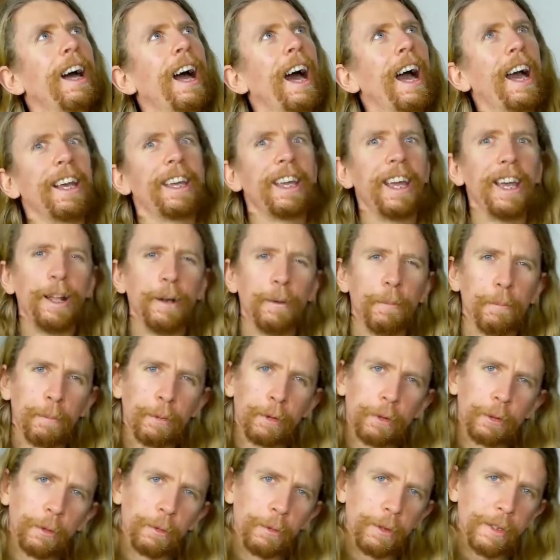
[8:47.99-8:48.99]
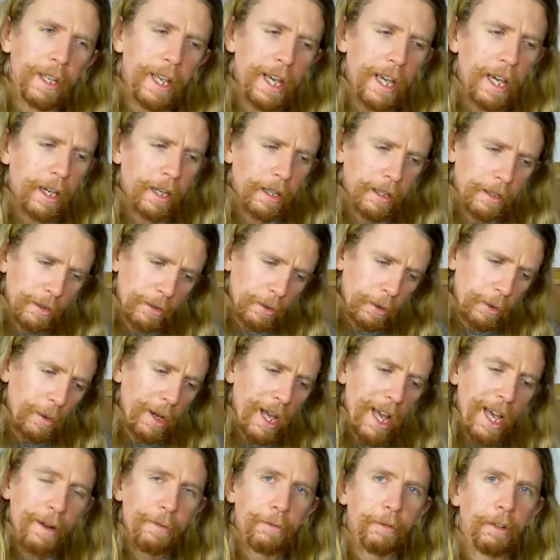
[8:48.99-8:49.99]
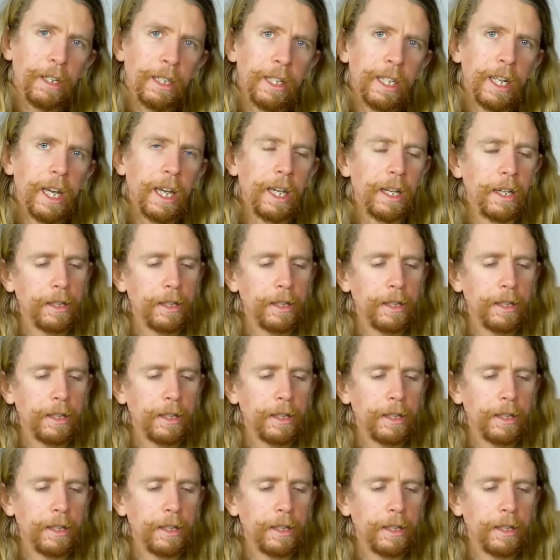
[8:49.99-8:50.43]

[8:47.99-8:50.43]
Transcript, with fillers: again, prosaic. It's so everyday.